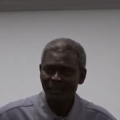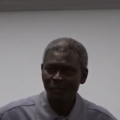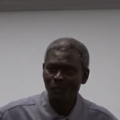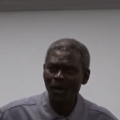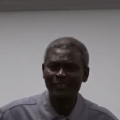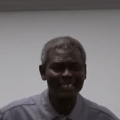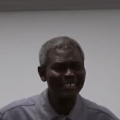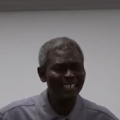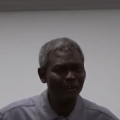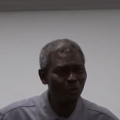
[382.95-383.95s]
What
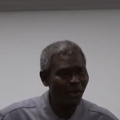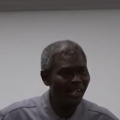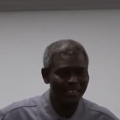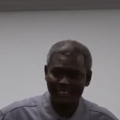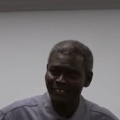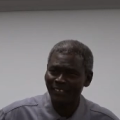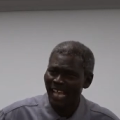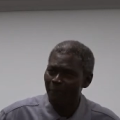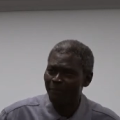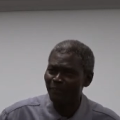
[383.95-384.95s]
in the world is
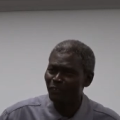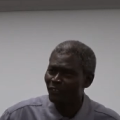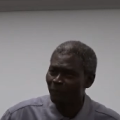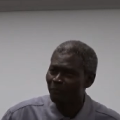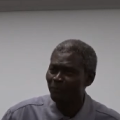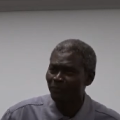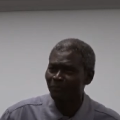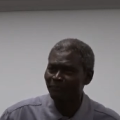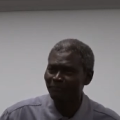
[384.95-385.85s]
happening to the people?